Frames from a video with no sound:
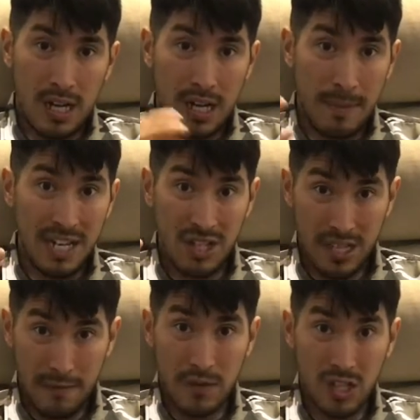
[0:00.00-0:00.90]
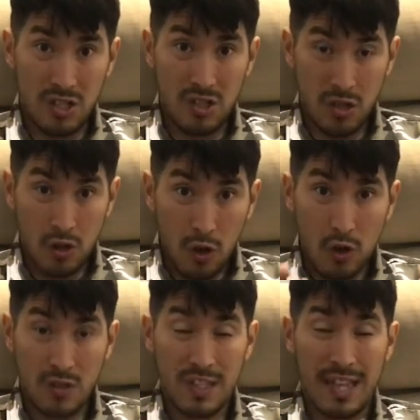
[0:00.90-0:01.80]
I managed to get the footage
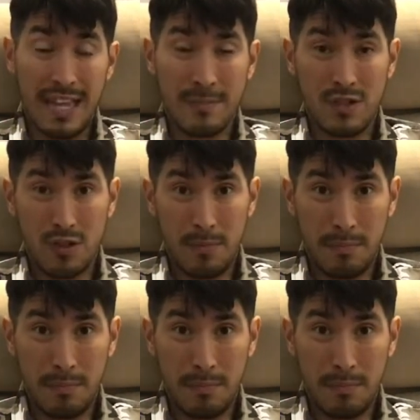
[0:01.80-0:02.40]
onto the laptop,